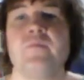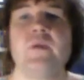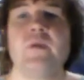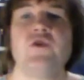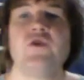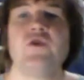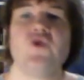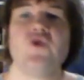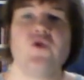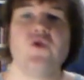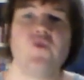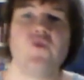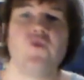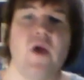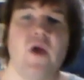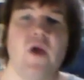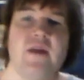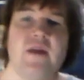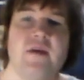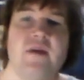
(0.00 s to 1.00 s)
George
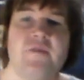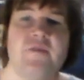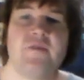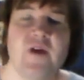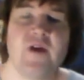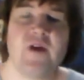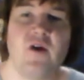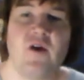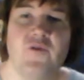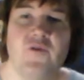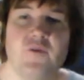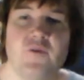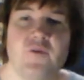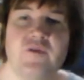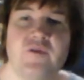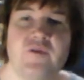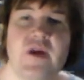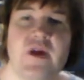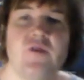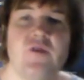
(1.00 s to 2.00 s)
Wendt himself, who
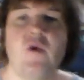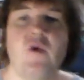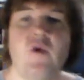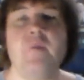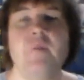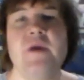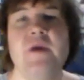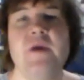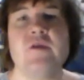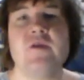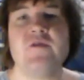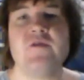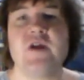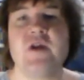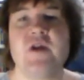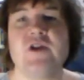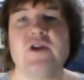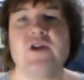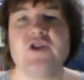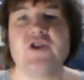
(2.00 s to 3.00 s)
played Norm
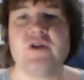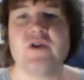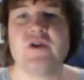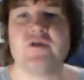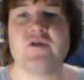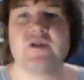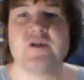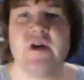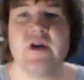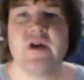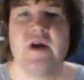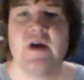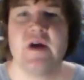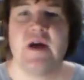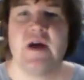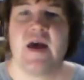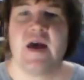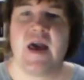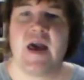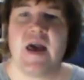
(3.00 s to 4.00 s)
Peterson on Cheers,
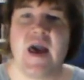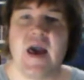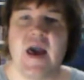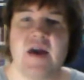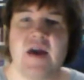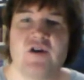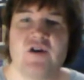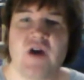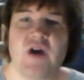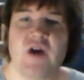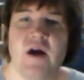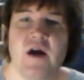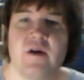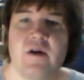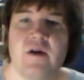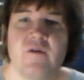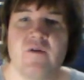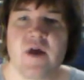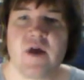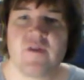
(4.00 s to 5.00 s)
and
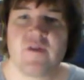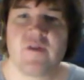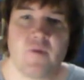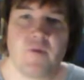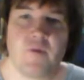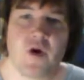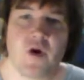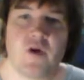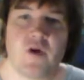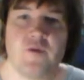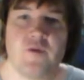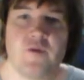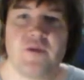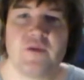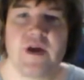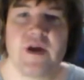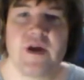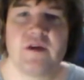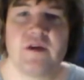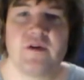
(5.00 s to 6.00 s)
John Ratzenberger, who
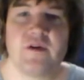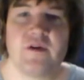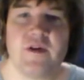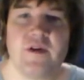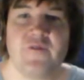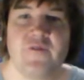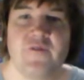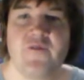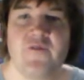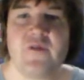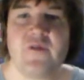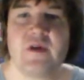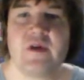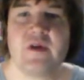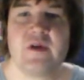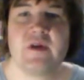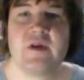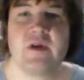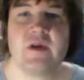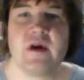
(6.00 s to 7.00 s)
played Cliff
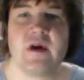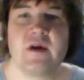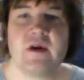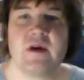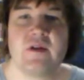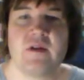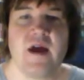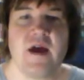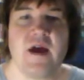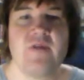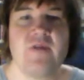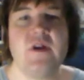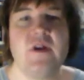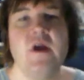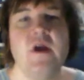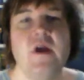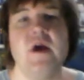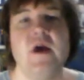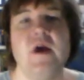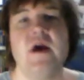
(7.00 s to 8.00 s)
Clavin
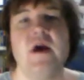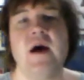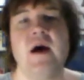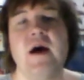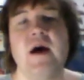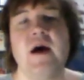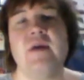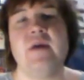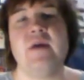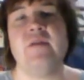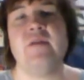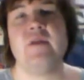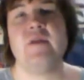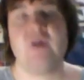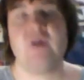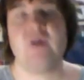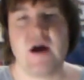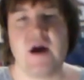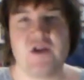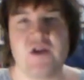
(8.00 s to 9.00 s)

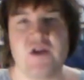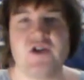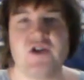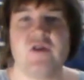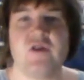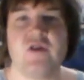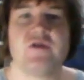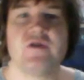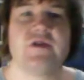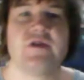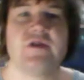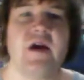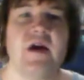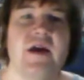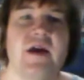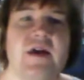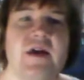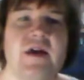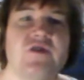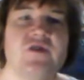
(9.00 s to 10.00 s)
on Cheers,
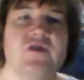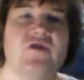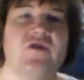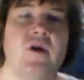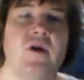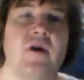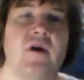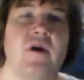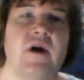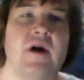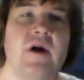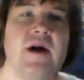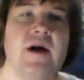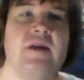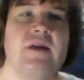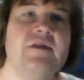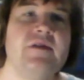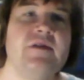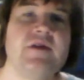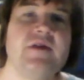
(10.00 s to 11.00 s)
guest star
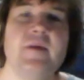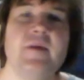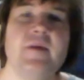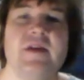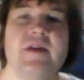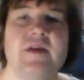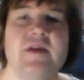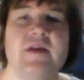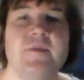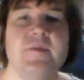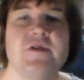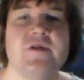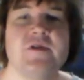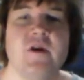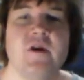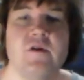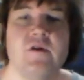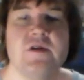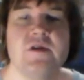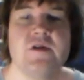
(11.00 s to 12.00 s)
on some of these
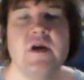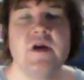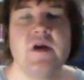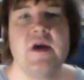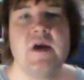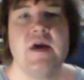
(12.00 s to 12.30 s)
episodes.